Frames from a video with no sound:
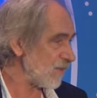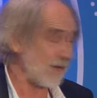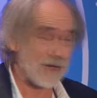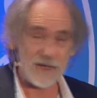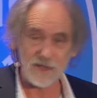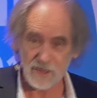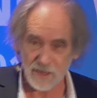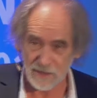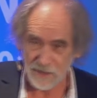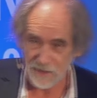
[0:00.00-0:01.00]
for
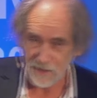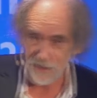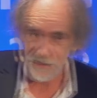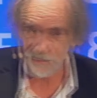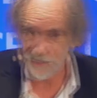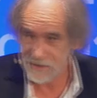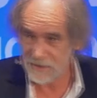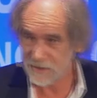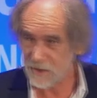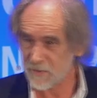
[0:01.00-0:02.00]
IT. So that's
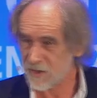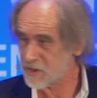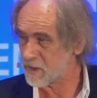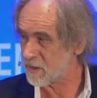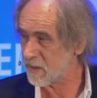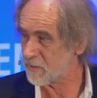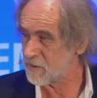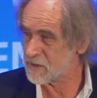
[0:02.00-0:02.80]
another question I want to